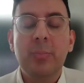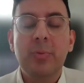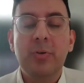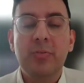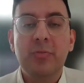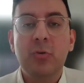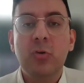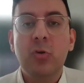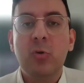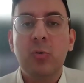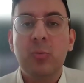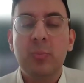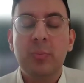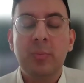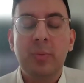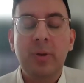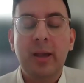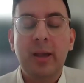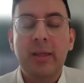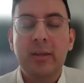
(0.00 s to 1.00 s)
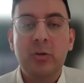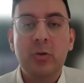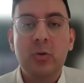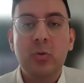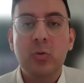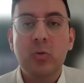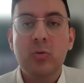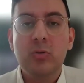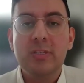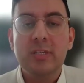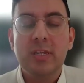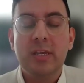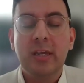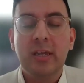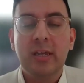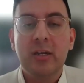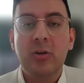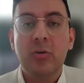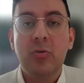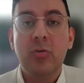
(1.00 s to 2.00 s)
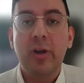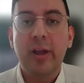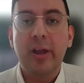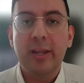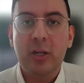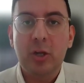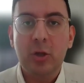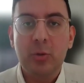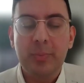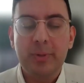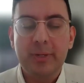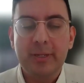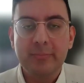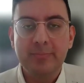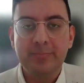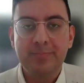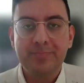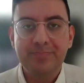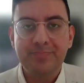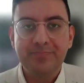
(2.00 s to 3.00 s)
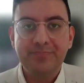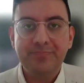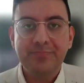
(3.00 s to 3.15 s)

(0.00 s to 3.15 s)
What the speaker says: perform and cause a cryoglobulin.